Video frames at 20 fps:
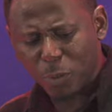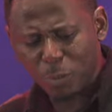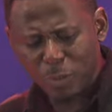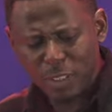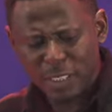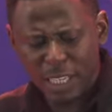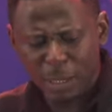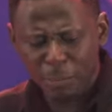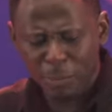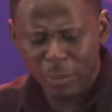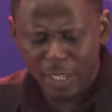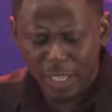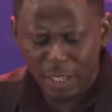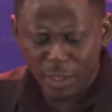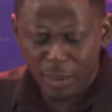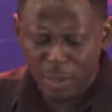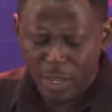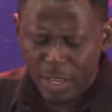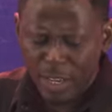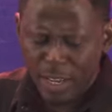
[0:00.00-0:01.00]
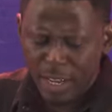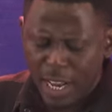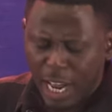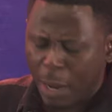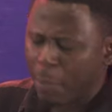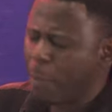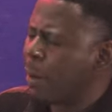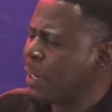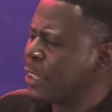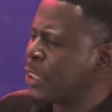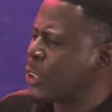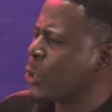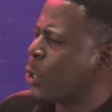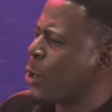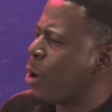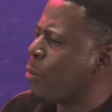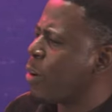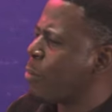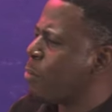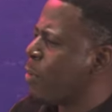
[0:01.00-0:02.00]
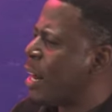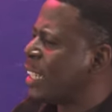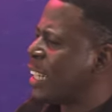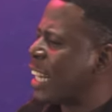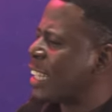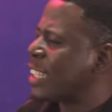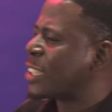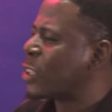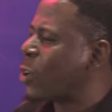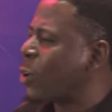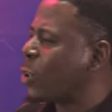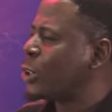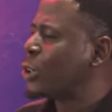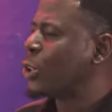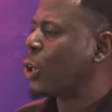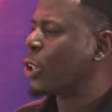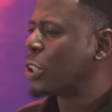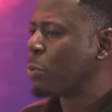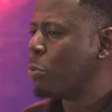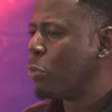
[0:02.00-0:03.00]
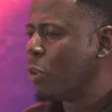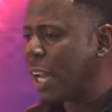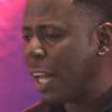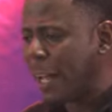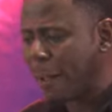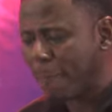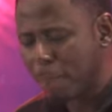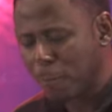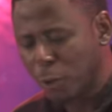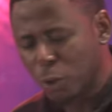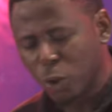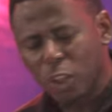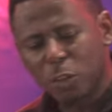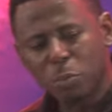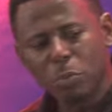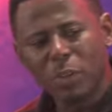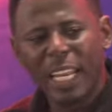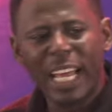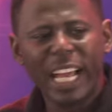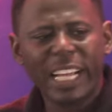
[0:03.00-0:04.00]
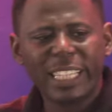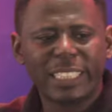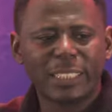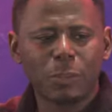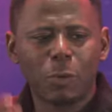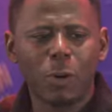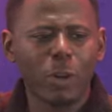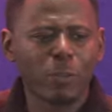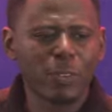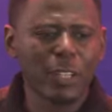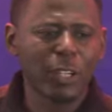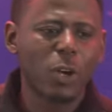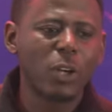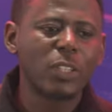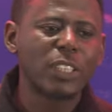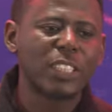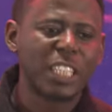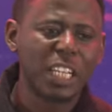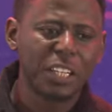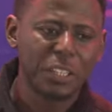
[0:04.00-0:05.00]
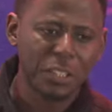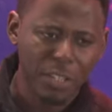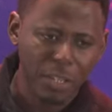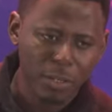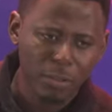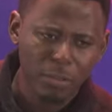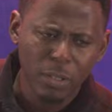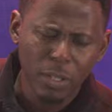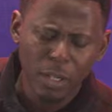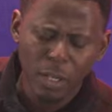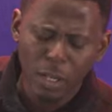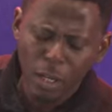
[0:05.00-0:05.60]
stop this. I remember the story of a man that is called George Muller. George Muller is one of the God's general.